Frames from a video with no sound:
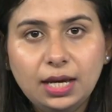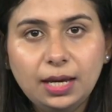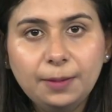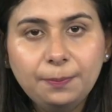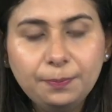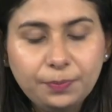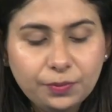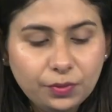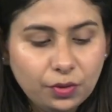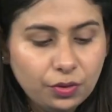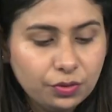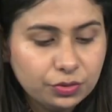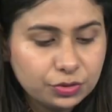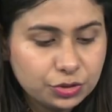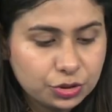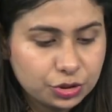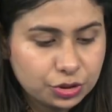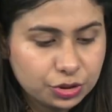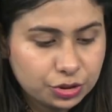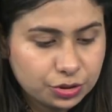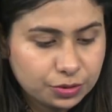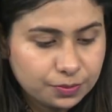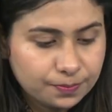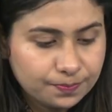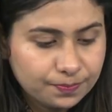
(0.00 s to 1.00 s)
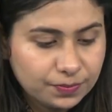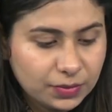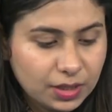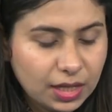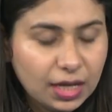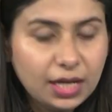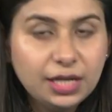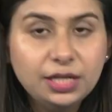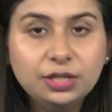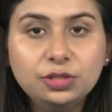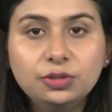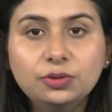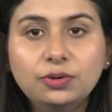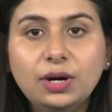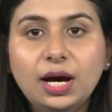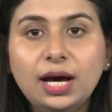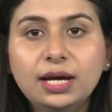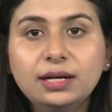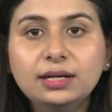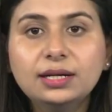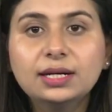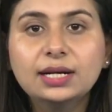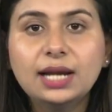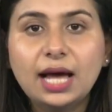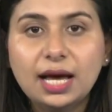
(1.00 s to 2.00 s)
approach into
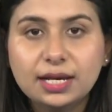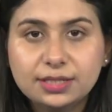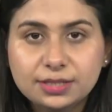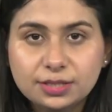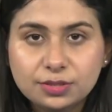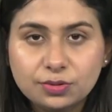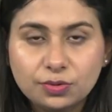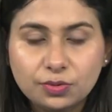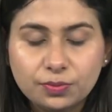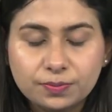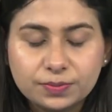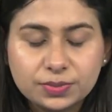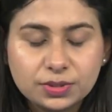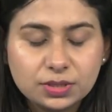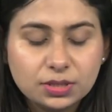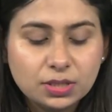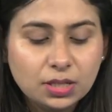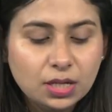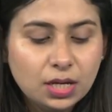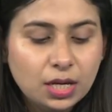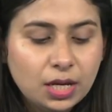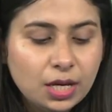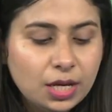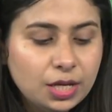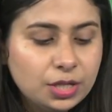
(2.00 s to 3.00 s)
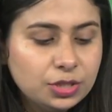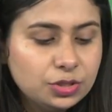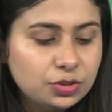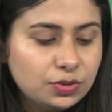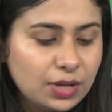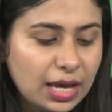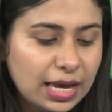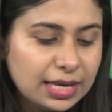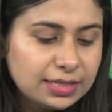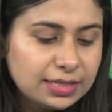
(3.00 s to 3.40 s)
our classrooms. So,